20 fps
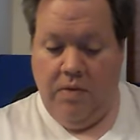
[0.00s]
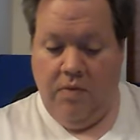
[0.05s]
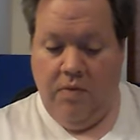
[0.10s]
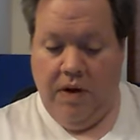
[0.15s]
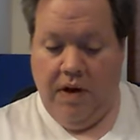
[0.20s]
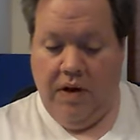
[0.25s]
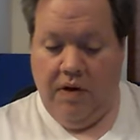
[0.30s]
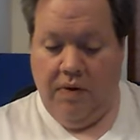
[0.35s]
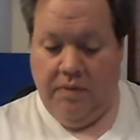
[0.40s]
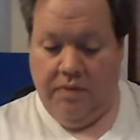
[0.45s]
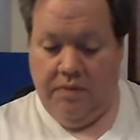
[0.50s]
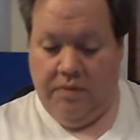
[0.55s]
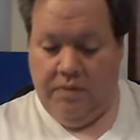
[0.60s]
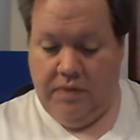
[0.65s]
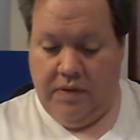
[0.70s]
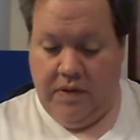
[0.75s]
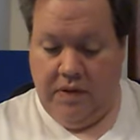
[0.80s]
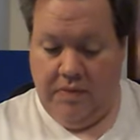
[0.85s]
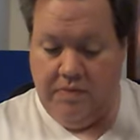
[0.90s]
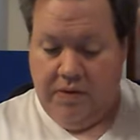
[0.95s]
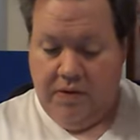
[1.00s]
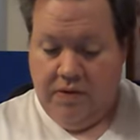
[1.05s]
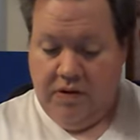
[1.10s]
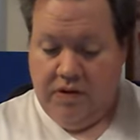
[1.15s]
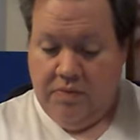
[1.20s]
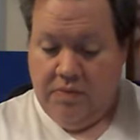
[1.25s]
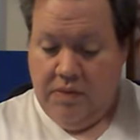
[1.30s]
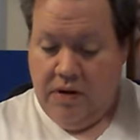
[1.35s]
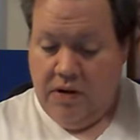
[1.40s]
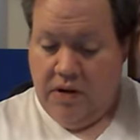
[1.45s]
Well,
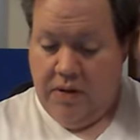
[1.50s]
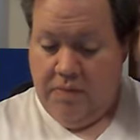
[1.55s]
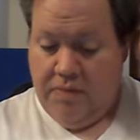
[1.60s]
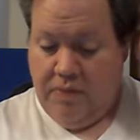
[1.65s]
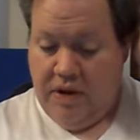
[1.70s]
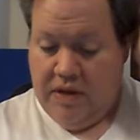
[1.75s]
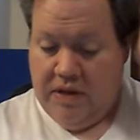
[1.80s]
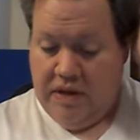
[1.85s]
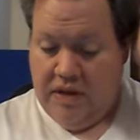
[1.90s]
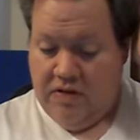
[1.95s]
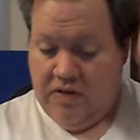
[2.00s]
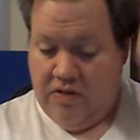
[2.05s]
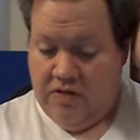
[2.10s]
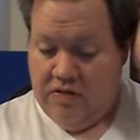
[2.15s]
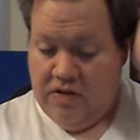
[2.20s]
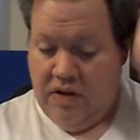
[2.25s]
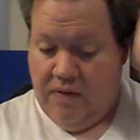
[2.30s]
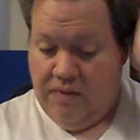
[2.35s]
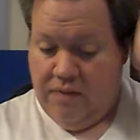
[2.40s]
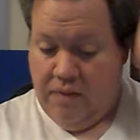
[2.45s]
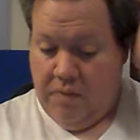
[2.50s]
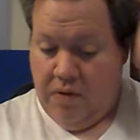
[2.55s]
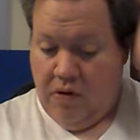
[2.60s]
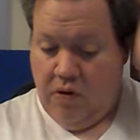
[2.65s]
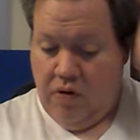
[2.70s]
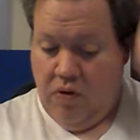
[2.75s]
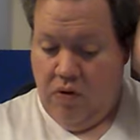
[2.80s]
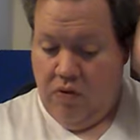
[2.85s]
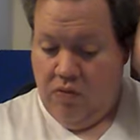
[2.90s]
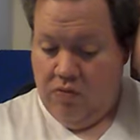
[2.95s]
Billy's mother impregnates herself from
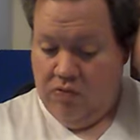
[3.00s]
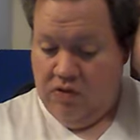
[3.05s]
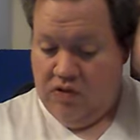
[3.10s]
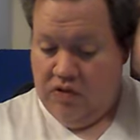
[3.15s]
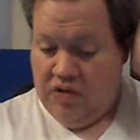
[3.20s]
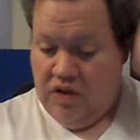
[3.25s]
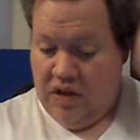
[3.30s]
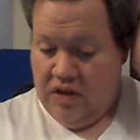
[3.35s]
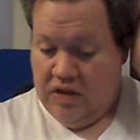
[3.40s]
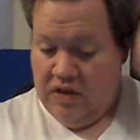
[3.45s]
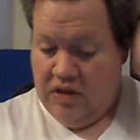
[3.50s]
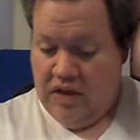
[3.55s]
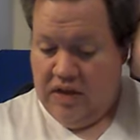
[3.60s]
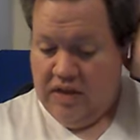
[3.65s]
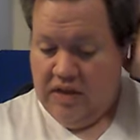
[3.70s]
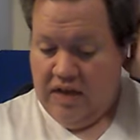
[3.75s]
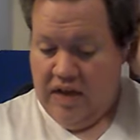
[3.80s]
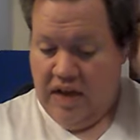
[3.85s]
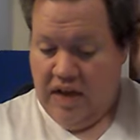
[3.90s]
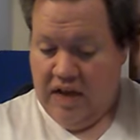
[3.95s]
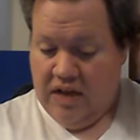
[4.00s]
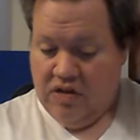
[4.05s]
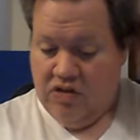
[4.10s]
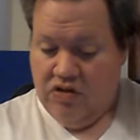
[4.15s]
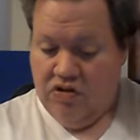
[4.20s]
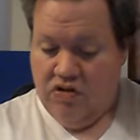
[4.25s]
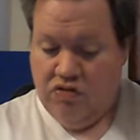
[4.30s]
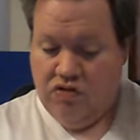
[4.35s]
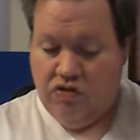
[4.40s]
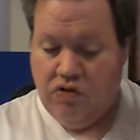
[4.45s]
her own son in the
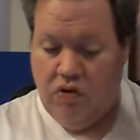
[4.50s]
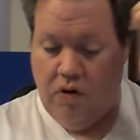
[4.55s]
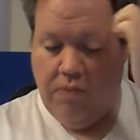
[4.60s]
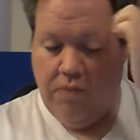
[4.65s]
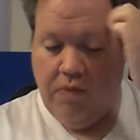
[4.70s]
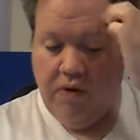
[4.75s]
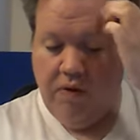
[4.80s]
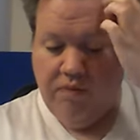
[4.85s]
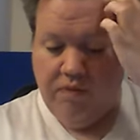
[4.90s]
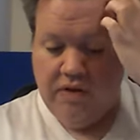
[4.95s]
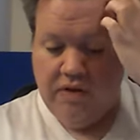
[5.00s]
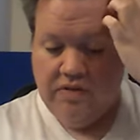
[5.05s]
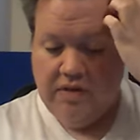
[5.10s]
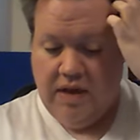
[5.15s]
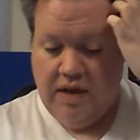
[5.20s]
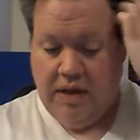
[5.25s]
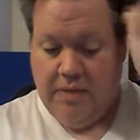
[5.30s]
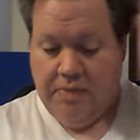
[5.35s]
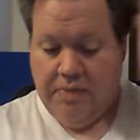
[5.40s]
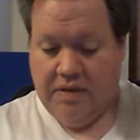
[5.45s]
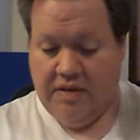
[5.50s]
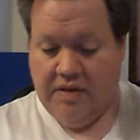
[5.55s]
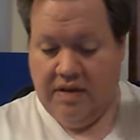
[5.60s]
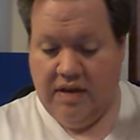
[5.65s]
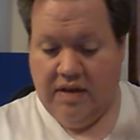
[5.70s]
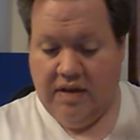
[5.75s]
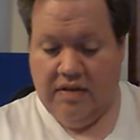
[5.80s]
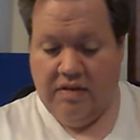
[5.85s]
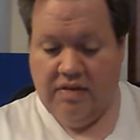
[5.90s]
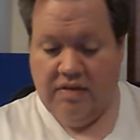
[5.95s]
attic due to her boyfriend's
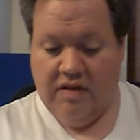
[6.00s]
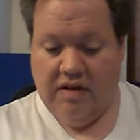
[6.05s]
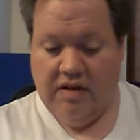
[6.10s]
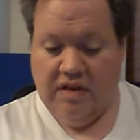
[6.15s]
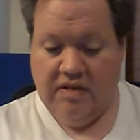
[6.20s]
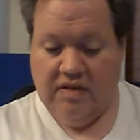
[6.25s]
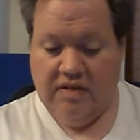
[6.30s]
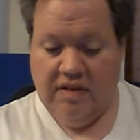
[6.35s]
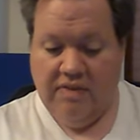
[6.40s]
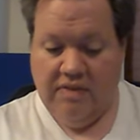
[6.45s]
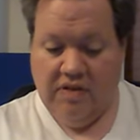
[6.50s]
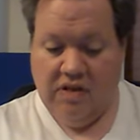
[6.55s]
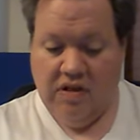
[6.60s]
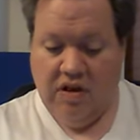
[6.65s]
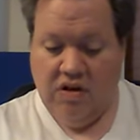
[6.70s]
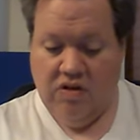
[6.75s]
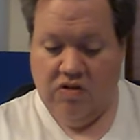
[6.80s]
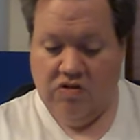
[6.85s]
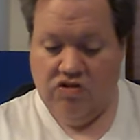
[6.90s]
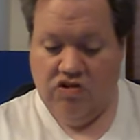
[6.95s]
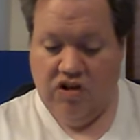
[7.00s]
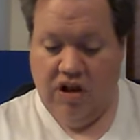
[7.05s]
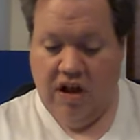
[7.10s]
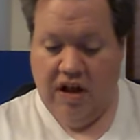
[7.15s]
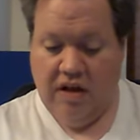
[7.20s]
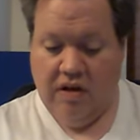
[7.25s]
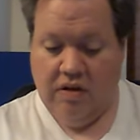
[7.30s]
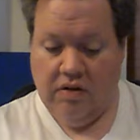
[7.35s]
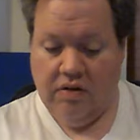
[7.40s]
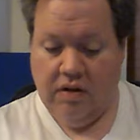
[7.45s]
impotence to conceive another
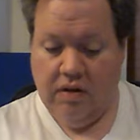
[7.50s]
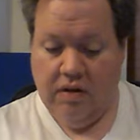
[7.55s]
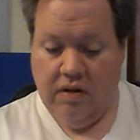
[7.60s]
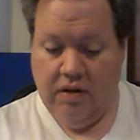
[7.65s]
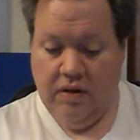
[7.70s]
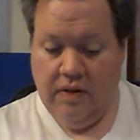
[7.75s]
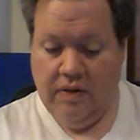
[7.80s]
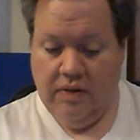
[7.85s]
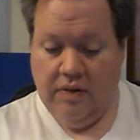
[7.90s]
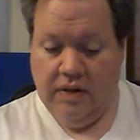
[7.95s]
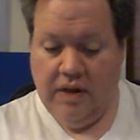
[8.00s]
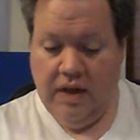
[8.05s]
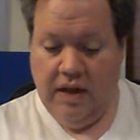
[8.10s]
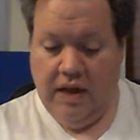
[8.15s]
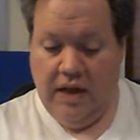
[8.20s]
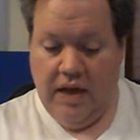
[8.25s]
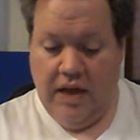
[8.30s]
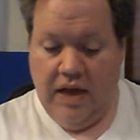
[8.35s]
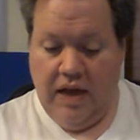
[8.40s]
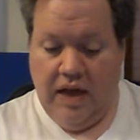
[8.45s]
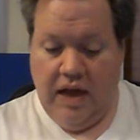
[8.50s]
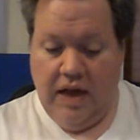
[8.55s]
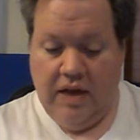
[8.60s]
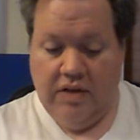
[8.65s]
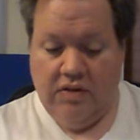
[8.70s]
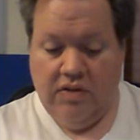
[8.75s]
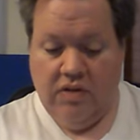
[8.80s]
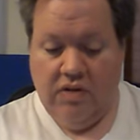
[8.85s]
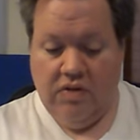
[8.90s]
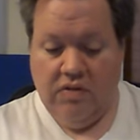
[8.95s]
child.
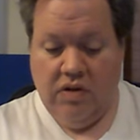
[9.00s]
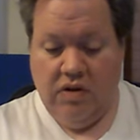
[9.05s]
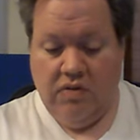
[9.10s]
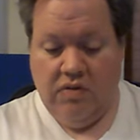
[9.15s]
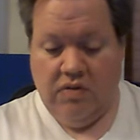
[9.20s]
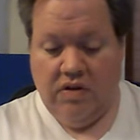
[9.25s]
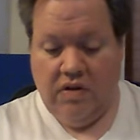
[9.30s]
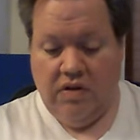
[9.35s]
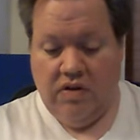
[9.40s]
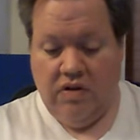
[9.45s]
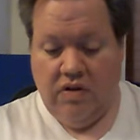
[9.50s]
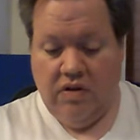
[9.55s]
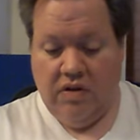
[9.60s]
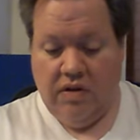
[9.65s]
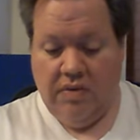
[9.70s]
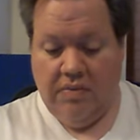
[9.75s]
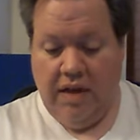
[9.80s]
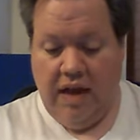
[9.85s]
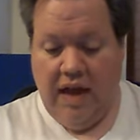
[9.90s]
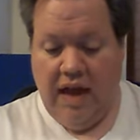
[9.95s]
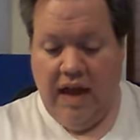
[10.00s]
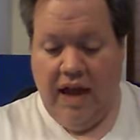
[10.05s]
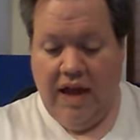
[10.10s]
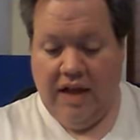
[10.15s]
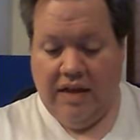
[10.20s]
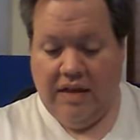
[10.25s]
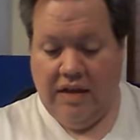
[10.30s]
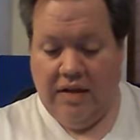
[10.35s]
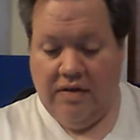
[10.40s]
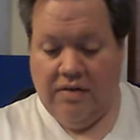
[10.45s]
And soon there was a daughter named
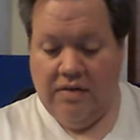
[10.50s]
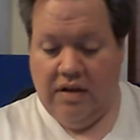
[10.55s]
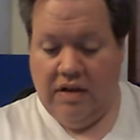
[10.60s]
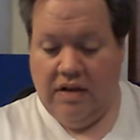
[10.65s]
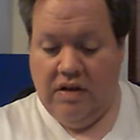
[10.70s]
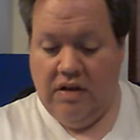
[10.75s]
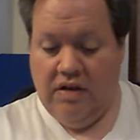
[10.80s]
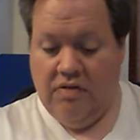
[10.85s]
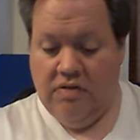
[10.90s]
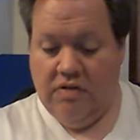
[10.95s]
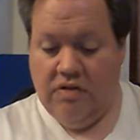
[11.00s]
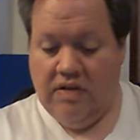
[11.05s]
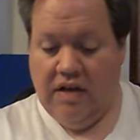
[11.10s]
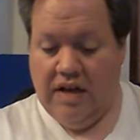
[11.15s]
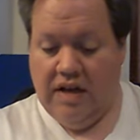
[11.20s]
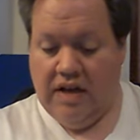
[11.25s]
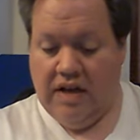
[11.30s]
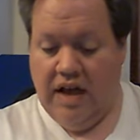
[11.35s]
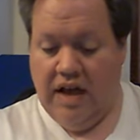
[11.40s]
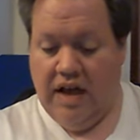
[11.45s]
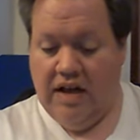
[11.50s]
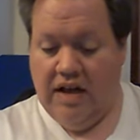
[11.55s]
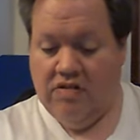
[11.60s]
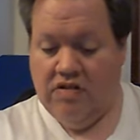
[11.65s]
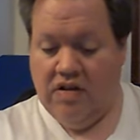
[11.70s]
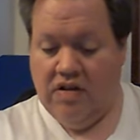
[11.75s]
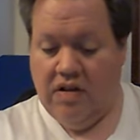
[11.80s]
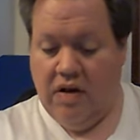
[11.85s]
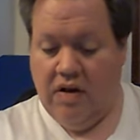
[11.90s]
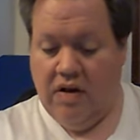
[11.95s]
Agnes, and uses the
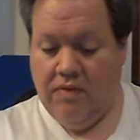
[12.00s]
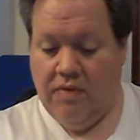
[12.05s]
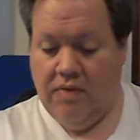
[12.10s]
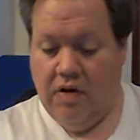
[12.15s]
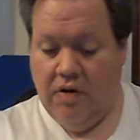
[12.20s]
occasion of